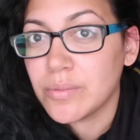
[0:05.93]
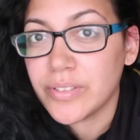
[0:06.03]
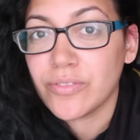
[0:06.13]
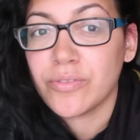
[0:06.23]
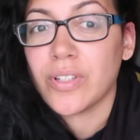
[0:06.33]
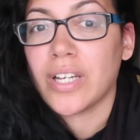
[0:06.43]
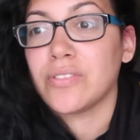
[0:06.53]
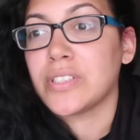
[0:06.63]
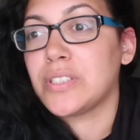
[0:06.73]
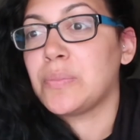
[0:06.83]
We've I've
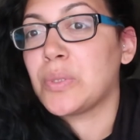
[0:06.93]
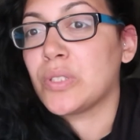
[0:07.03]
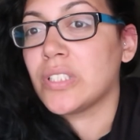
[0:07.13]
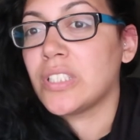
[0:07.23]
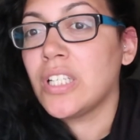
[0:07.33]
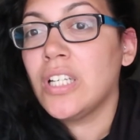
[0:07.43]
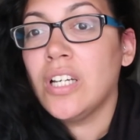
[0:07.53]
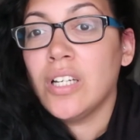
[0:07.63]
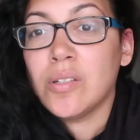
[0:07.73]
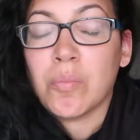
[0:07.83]
explored
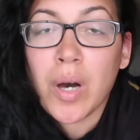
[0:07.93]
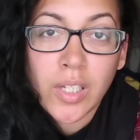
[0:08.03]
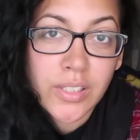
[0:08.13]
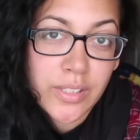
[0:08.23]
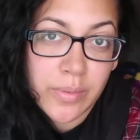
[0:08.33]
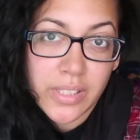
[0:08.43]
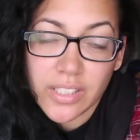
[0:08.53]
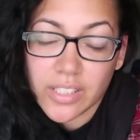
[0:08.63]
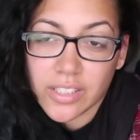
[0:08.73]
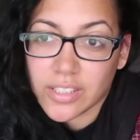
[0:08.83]
malls with the
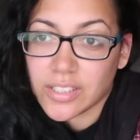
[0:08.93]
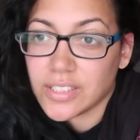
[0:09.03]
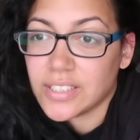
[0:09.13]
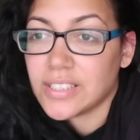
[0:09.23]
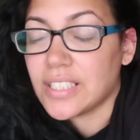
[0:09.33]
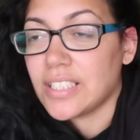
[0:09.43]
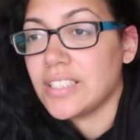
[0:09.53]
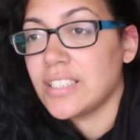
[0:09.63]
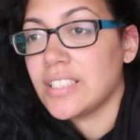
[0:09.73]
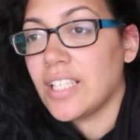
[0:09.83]
girls
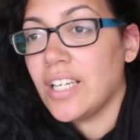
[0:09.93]
and